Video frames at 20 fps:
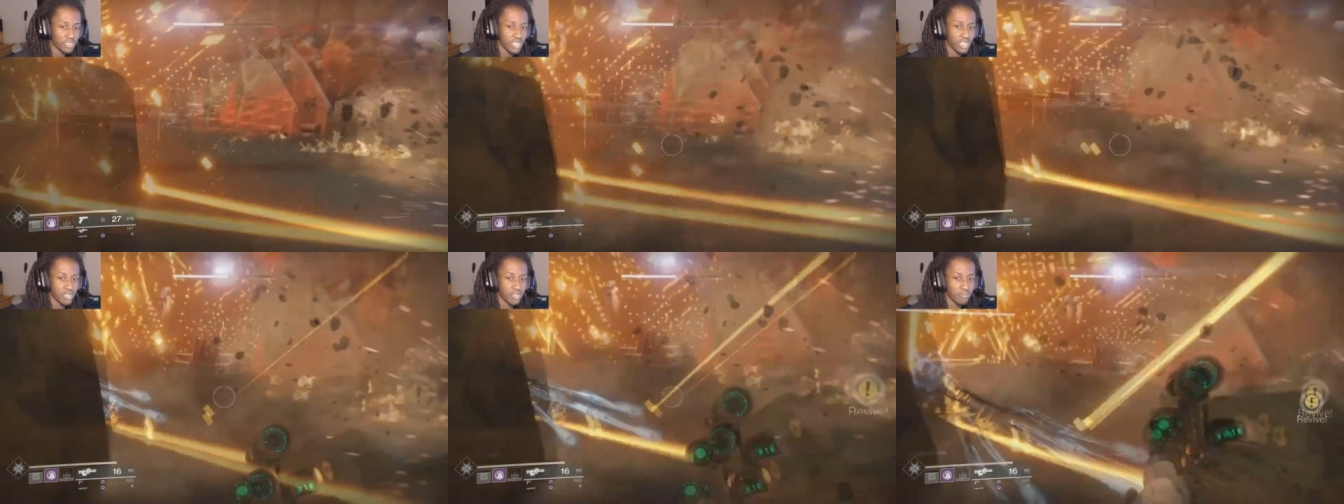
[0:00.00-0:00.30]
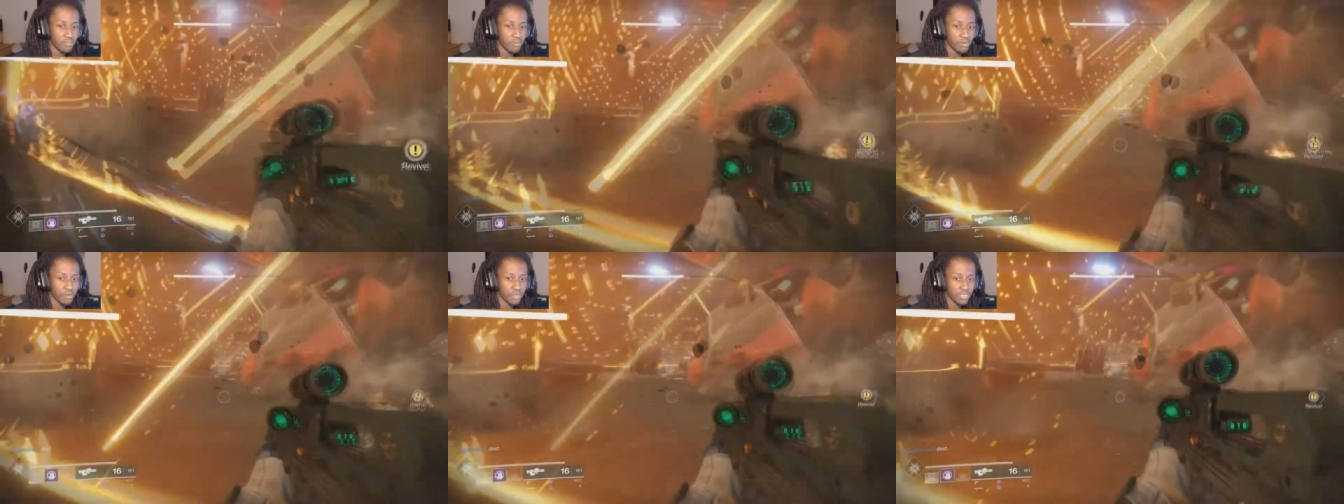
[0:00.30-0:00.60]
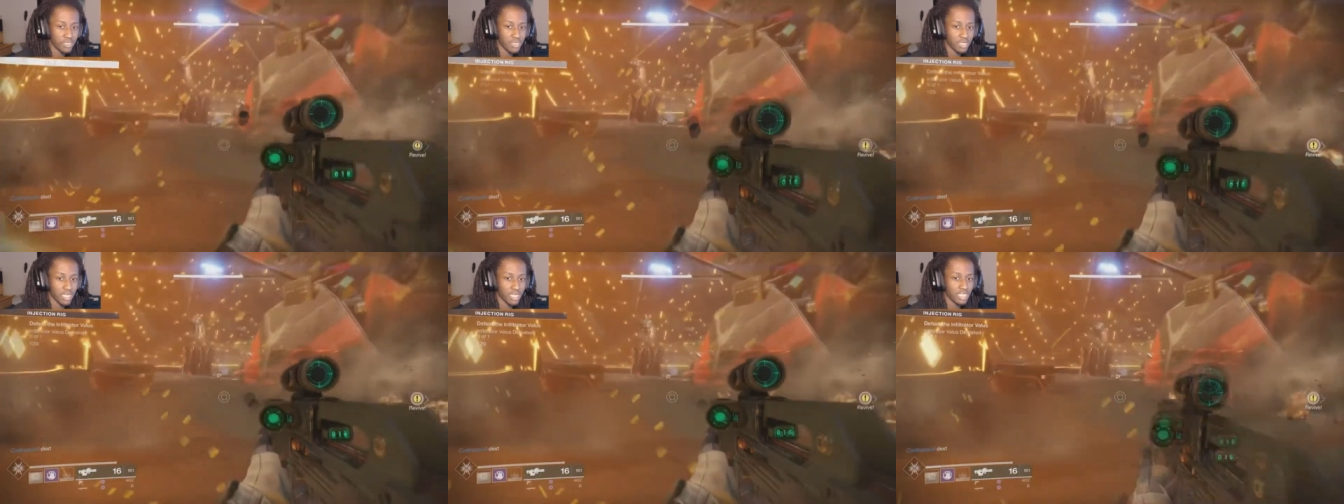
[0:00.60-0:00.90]

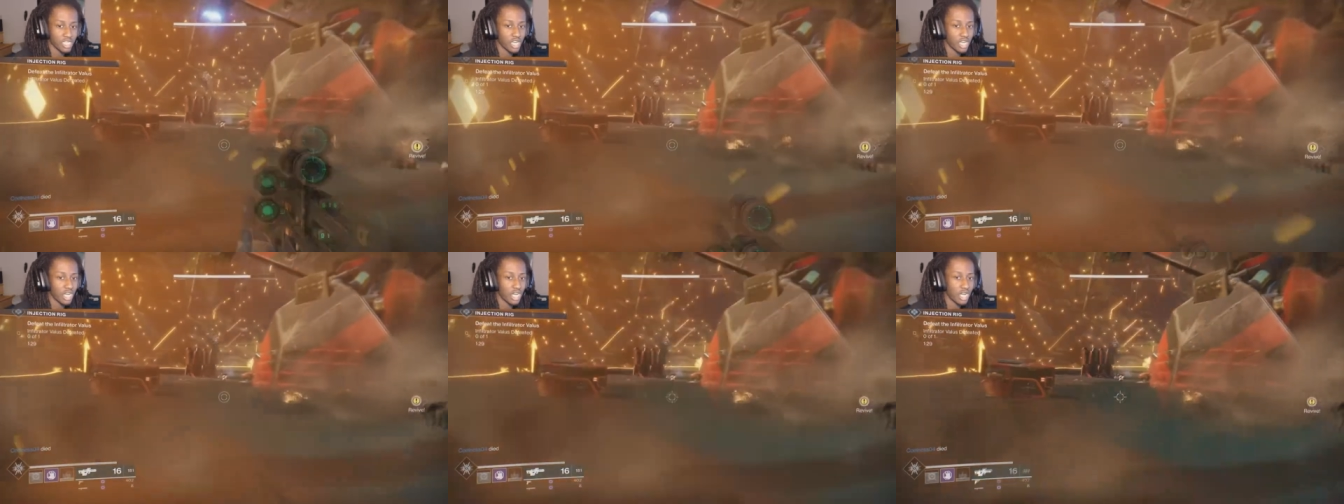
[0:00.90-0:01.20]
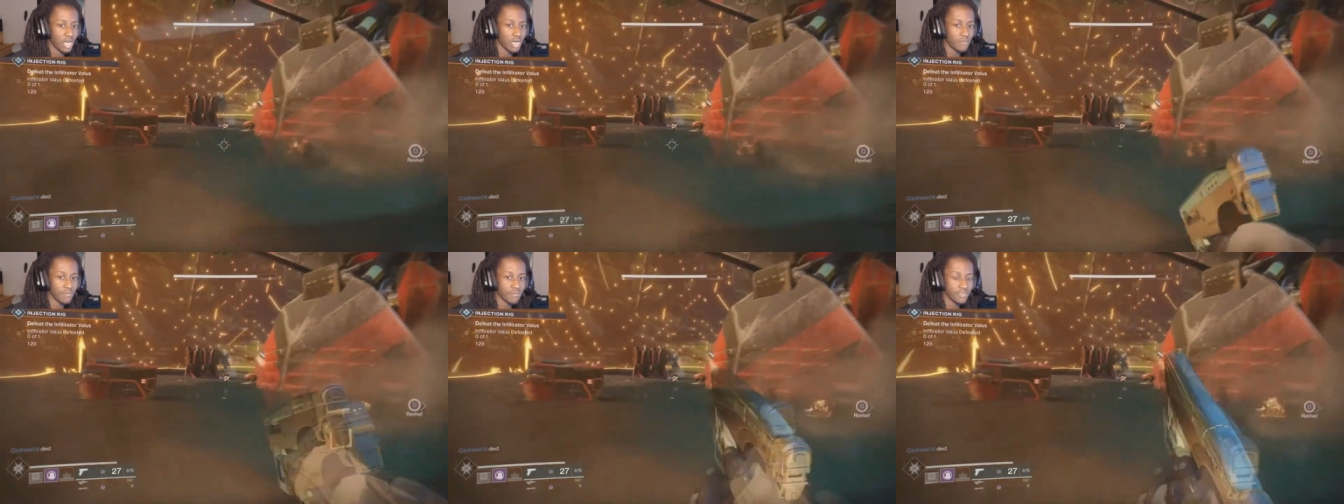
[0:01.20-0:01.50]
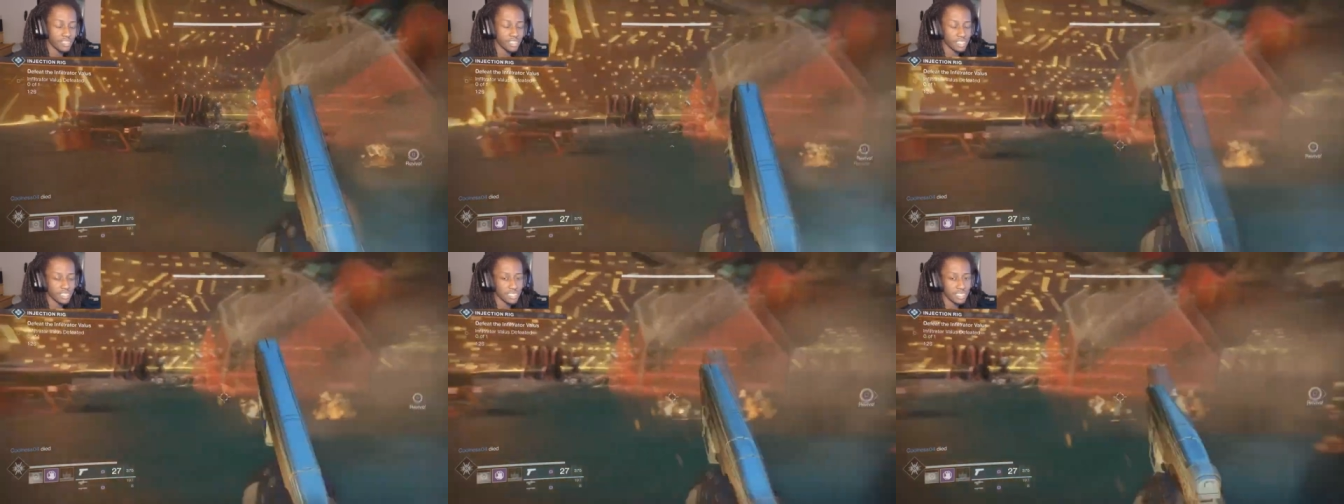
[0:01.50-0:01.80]
teleport like up
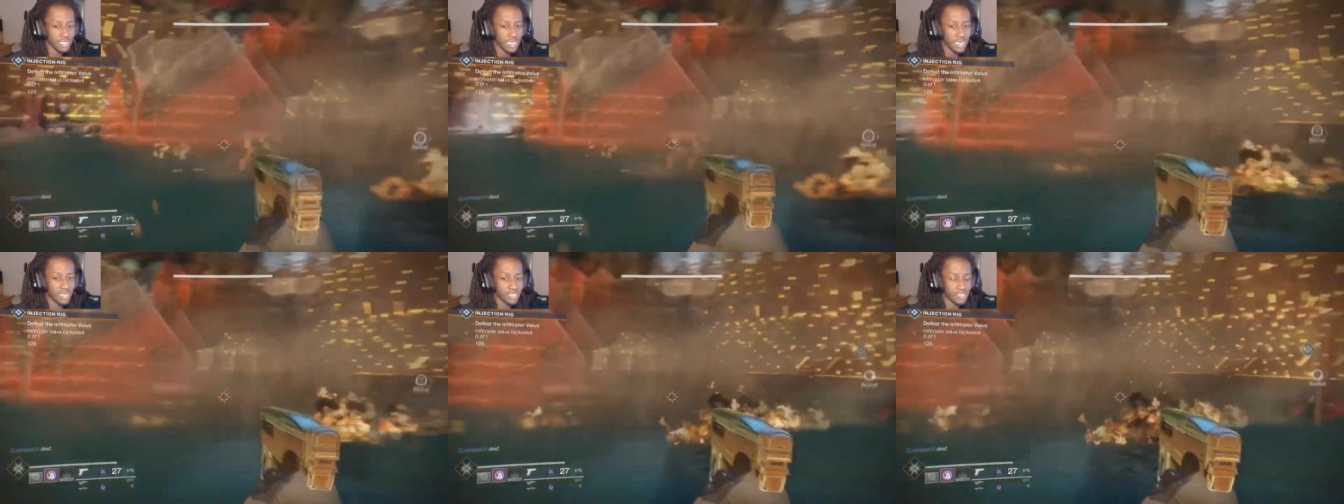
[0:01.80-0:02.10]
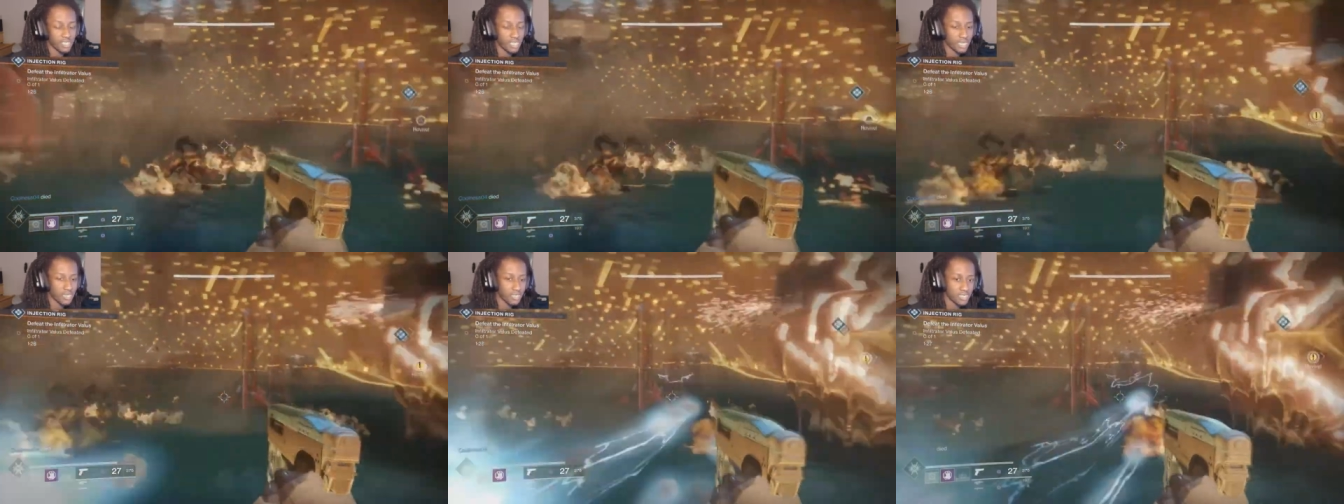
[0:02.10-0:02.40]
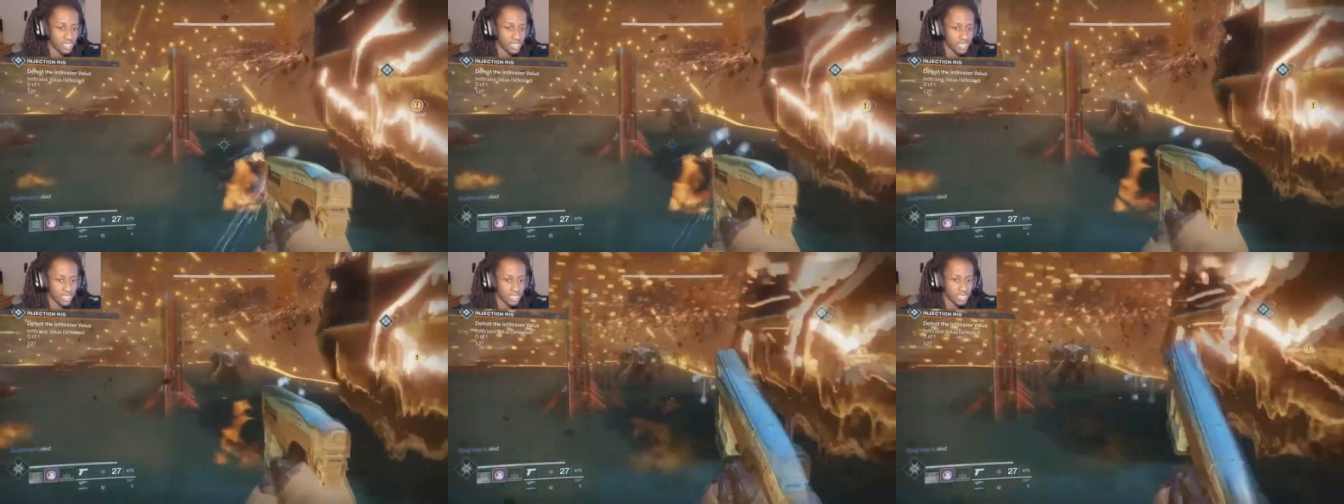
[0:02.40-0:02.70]
into the side or down into the